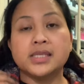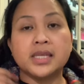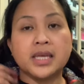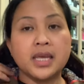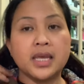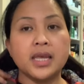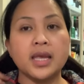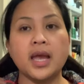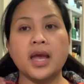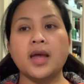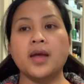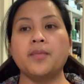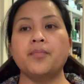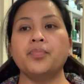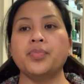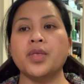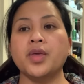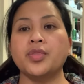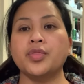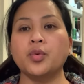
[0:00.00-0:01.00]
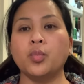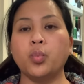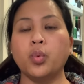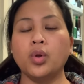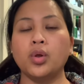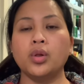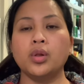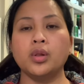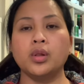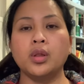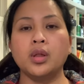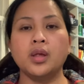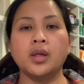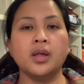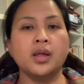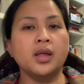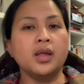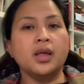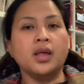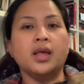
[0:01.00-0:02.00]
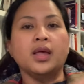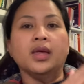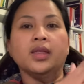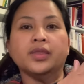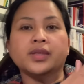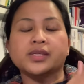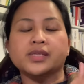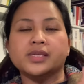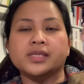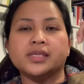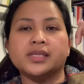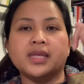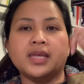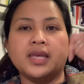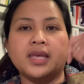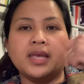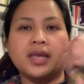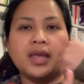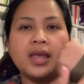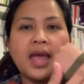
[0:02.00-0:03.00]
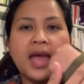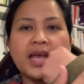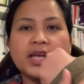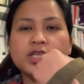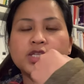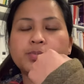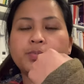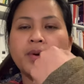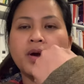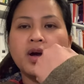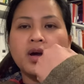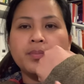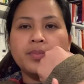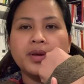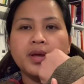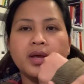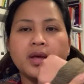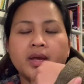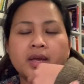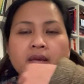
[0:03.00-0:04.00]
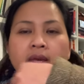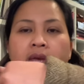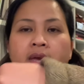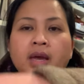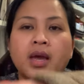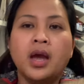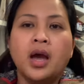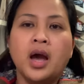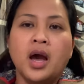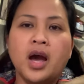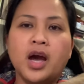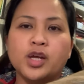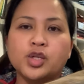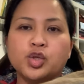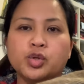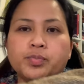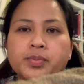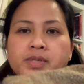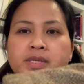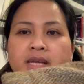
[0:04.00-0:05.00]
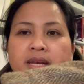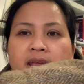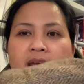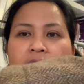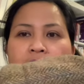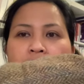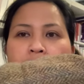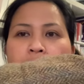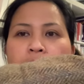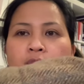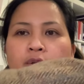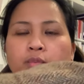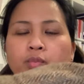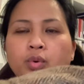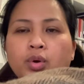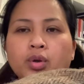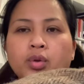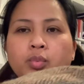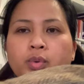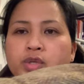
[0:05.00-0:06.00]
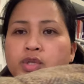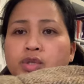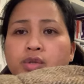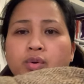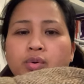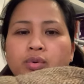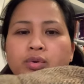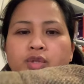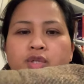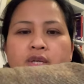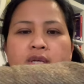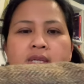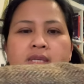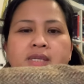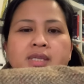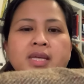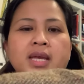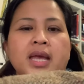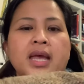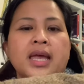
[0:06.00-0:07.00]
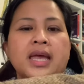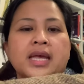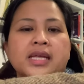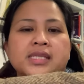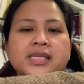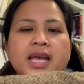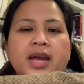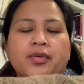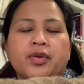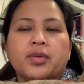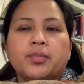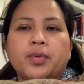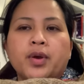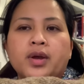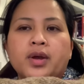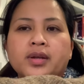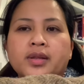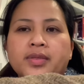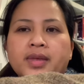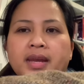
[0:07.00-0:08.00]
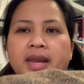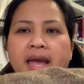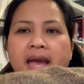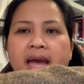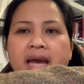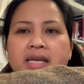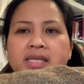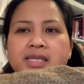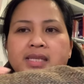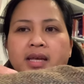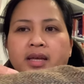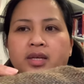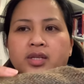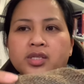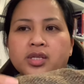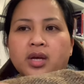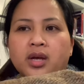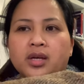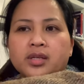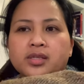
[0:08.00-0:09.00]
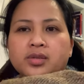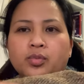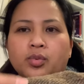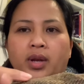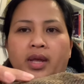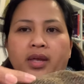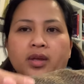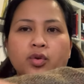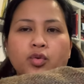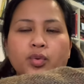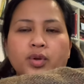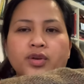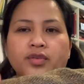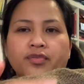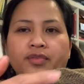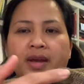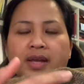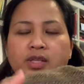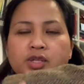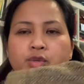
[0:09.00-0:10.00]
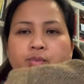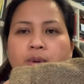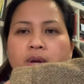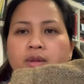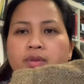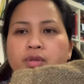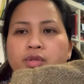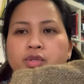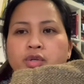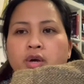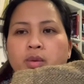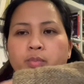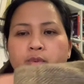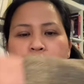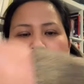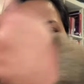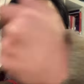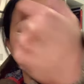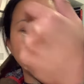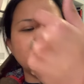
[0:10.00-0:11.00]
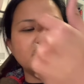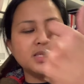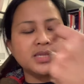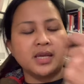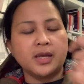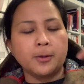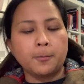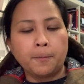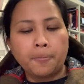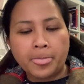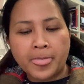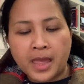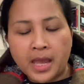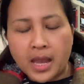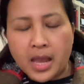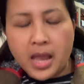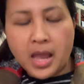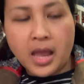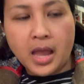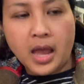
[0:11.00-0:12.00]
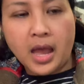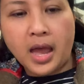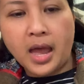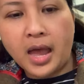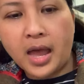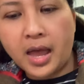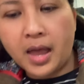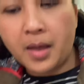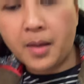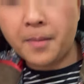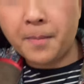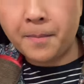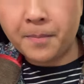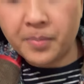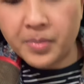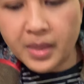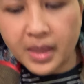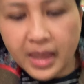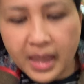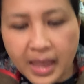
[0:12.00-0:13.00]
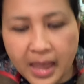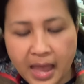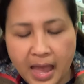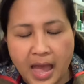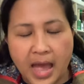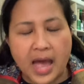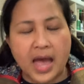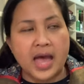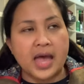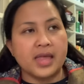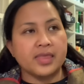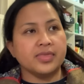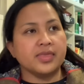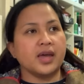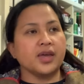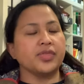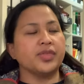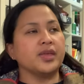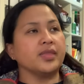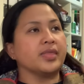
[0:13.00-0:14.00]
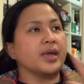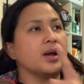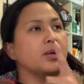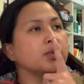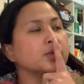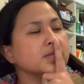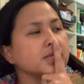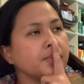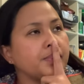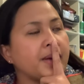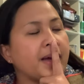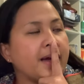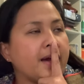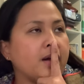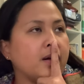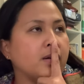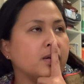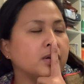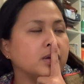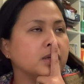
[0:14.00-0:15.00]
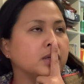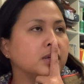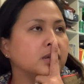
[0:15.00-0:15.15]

the um the wool this is the ex Barbour 100% herringbone wool which is gorgeous it's herringbone and then it has like a tart like a grid effect as well on the top which is amazing um and i think that was about